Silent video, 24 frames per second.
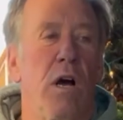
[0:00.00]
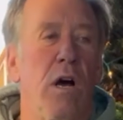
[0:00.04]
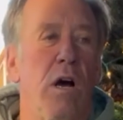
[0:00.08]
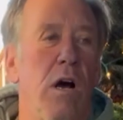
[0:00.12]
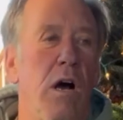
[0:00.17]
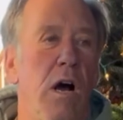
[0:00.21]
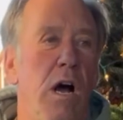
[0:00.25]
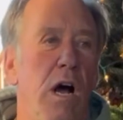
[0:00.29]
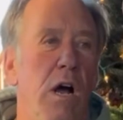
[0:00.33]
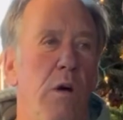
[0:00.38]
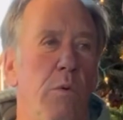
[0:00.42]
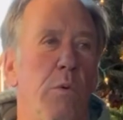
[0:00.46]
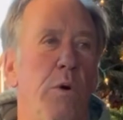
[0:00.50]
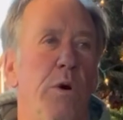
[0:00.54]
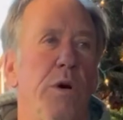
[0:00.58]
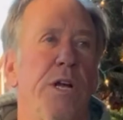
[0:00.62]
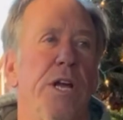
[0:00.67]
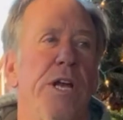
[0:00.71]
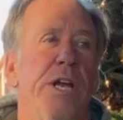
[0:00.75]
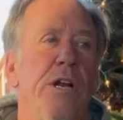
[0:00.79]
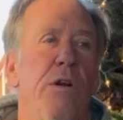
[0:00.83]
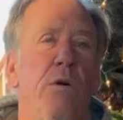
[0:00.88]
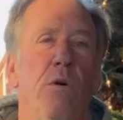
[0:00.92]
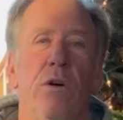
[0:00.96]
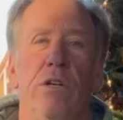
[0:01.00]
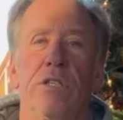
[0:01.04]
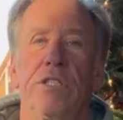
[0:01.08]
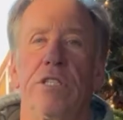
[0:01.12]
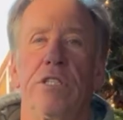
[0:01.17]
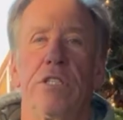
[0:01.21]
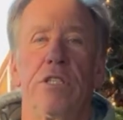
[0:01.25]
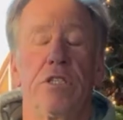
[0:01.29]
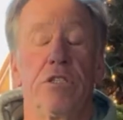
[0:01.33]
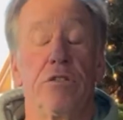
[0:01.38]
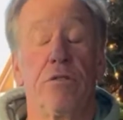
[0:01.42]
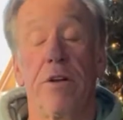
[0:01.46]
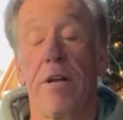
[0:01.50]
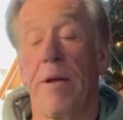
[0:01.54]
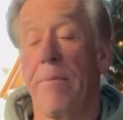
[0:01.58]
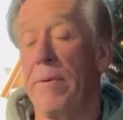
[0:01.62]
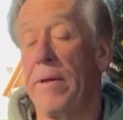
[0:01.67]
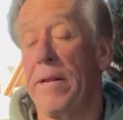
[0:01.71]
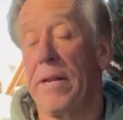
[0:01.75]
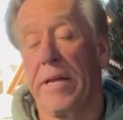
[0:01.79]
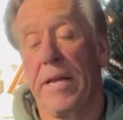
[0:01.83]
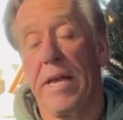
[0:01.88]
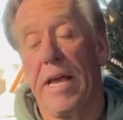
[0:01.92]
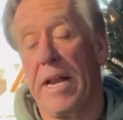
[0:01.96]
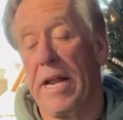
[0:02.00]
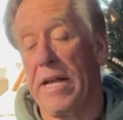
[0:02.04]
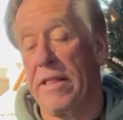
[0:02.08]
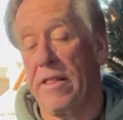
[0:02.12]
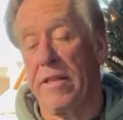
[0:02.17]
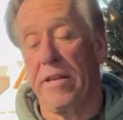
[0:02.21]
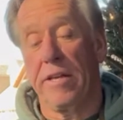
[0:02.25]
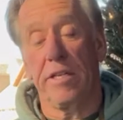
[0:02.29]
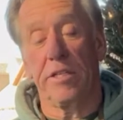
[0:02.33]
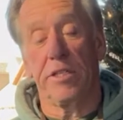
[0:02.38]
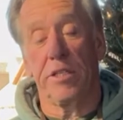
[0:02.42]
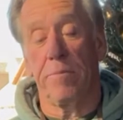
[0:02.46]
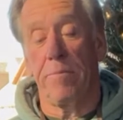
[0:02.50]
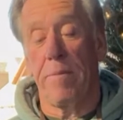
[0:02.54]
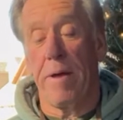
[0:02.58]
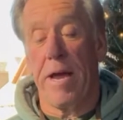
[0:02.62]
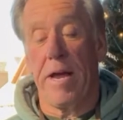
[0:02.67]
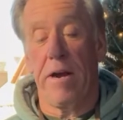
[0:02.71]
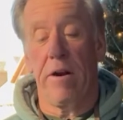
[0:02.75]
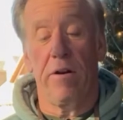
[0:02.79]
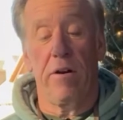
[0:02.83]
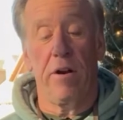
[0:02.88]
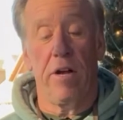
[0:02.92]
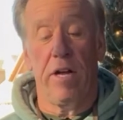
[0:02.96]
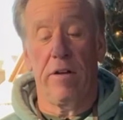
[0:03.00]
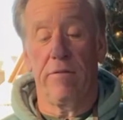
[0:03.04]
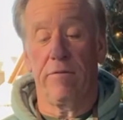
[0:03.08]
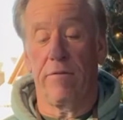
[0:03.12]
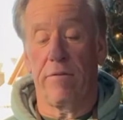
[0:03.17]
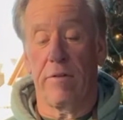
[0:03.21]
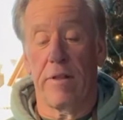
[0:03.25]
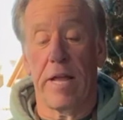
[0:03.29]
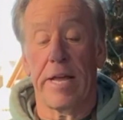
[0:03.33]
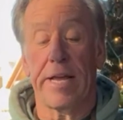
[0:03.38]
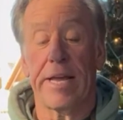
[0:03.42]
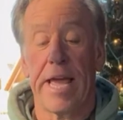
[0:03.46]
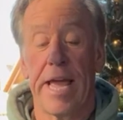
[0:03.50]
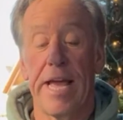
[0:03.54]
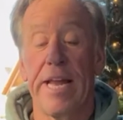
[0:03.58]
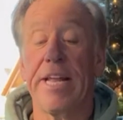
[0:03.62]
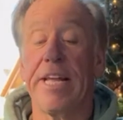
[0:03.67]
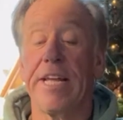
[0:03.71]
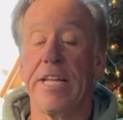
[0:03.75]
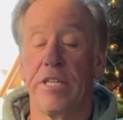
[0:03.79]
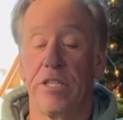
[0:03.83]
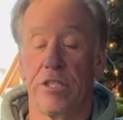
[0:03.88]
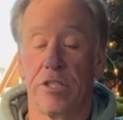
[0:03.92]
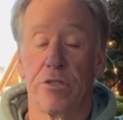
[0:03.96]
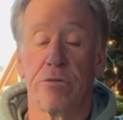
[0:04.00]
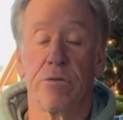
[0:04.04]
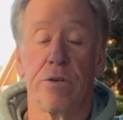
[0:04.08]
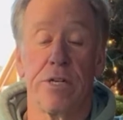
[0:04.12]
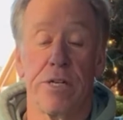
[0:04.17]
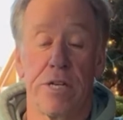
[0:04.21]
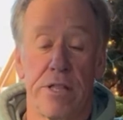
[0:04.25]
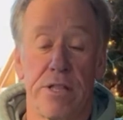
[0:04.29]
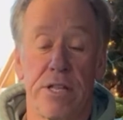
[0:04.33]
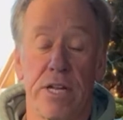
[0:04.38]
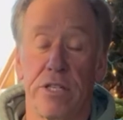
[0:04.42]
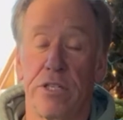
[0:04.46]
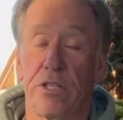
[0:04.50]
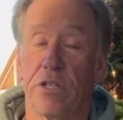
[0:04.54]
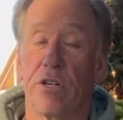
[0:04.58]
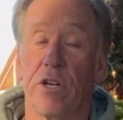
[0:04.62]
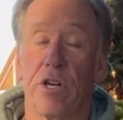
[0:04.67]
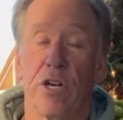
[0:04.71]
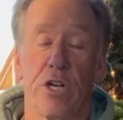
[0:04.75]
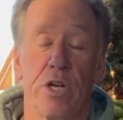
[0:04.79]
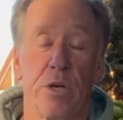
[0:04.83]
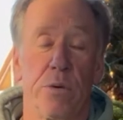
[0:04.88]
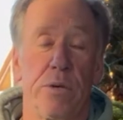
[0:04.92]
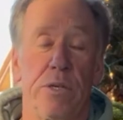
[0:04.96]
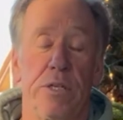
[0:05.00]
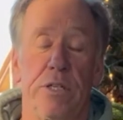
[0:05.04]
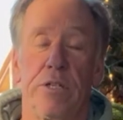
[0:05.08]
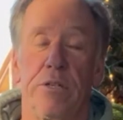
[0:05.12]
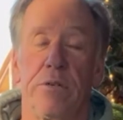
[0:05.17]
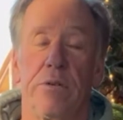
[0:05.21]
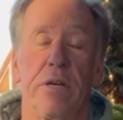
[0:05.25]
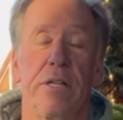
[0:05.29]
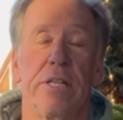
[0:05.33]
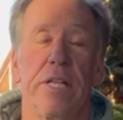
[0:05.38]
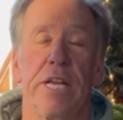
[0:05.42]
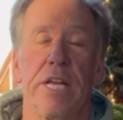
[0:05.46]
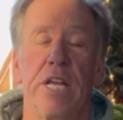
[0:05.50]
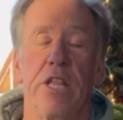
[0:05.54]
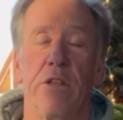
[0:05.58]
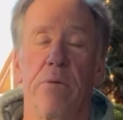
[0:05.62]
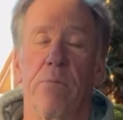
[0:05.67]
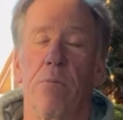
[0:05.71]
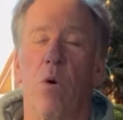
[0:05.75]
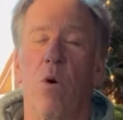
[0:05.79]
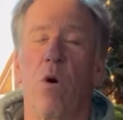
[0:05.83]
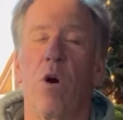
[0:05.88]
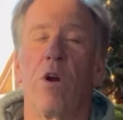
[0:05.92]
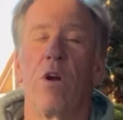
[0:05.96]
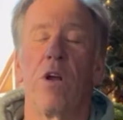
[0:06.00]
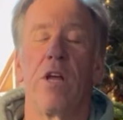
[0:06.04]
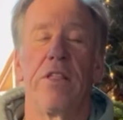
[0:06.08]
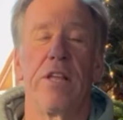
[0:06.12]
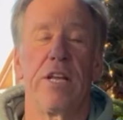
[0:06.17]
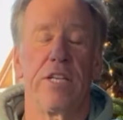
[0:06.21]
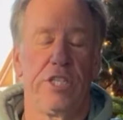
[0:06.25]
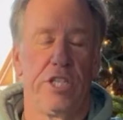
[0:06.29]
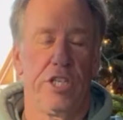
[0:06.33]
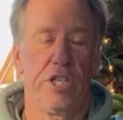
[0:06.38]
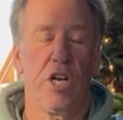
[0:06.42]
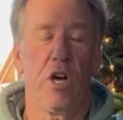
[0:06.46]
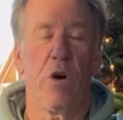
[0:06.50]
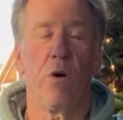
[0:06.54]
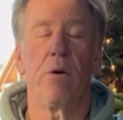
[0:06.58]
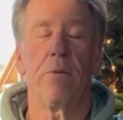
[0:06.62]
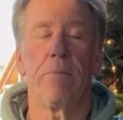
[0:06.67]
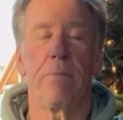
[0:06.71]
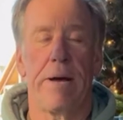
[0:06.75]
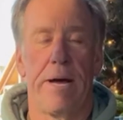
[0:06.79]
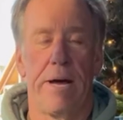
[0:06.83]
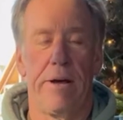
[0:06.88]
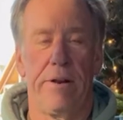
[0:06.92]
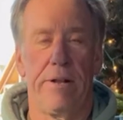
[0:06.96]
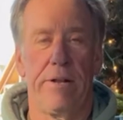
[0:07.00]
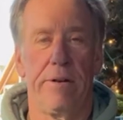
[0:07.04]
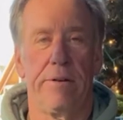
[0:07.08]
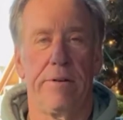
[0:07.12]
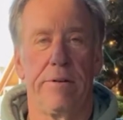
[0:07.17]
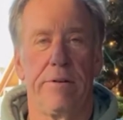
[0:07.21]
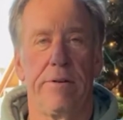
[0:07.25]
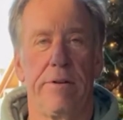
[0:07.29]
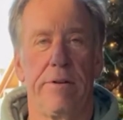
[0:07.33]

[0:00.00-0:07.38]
Working in the horse industry, I mean, again, I think it's a matter of like any industry that you're going to go into. I think the more that you know about it,